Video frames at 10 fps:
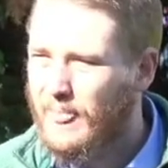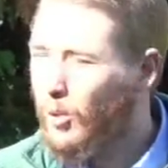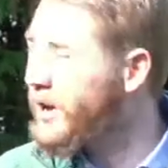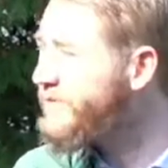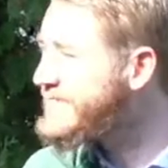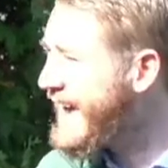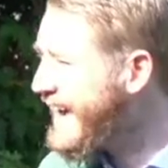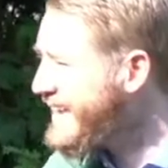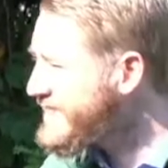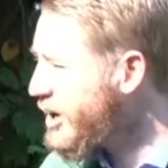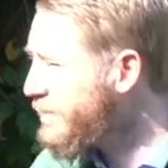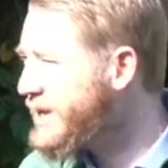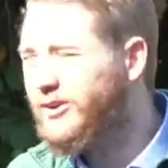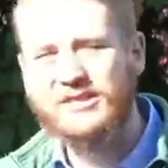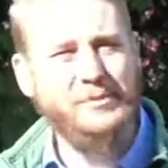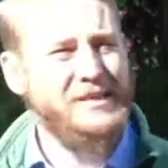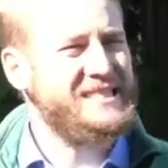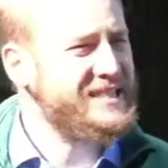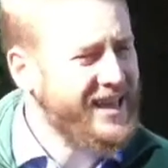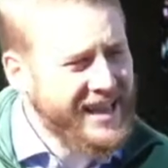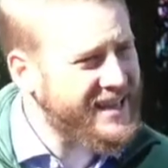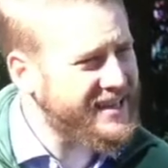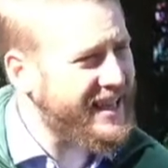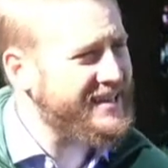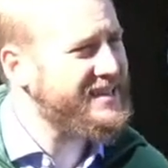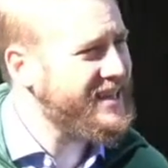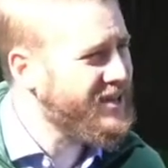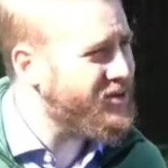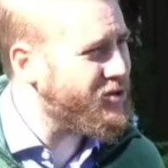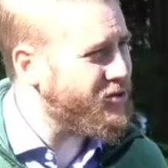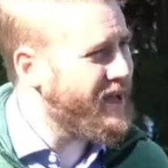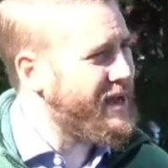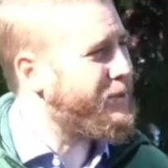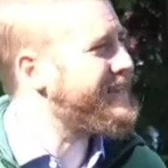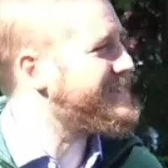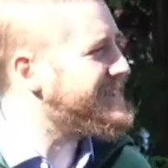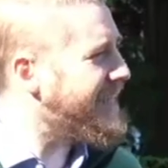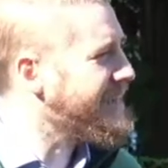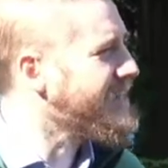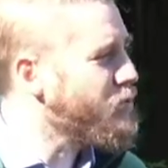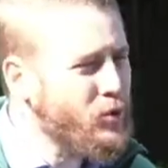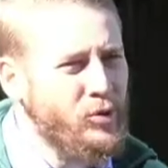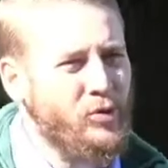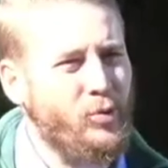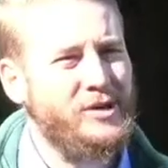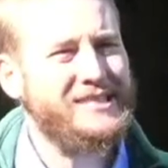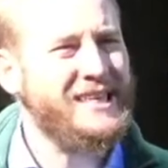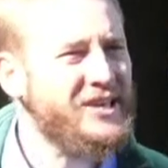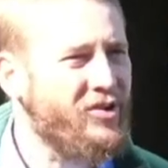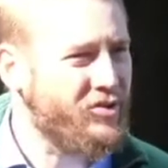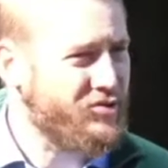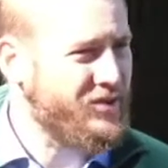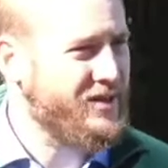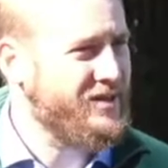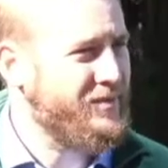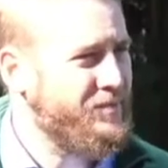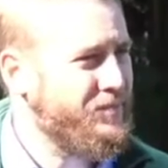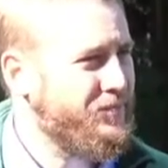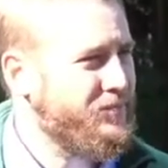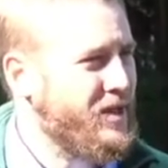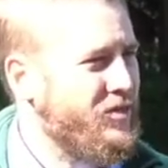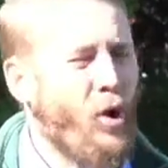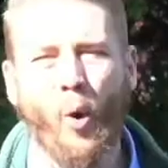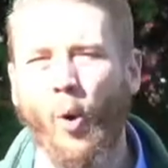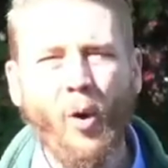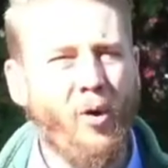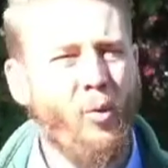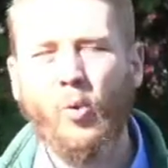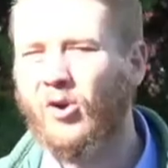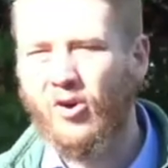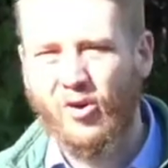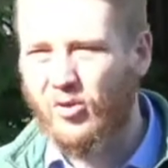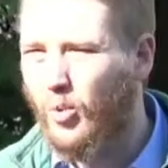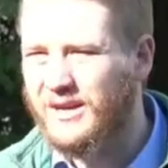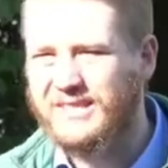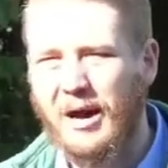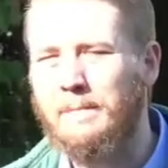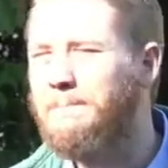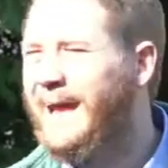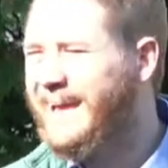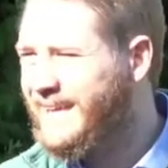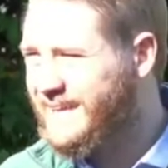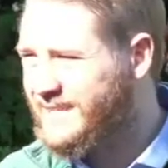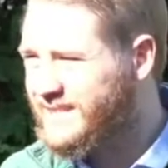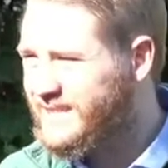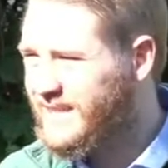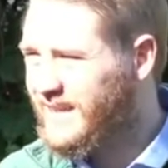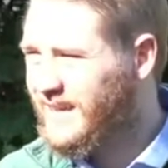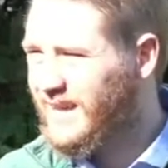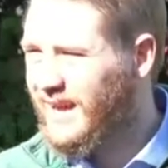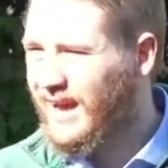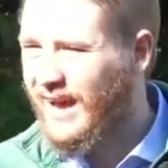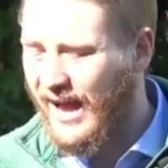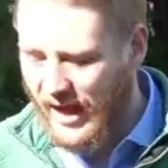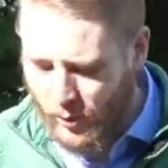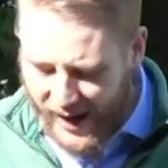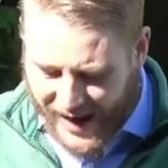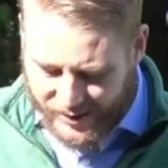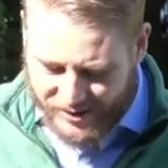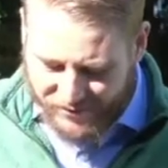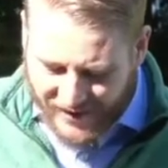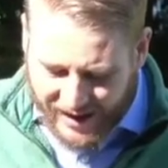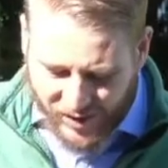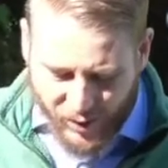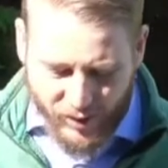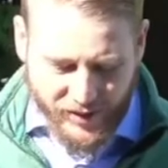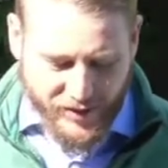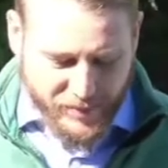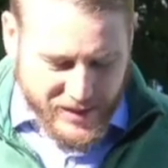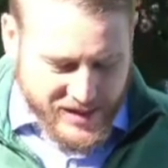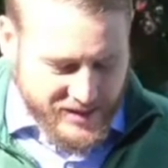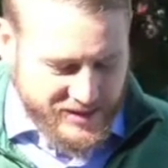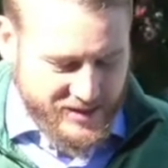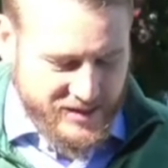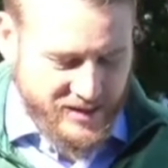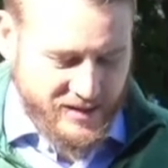One of its heads appeared to be slain and killed, but its deadly wound was healed. The whole world was amazed and went out to follow the beast.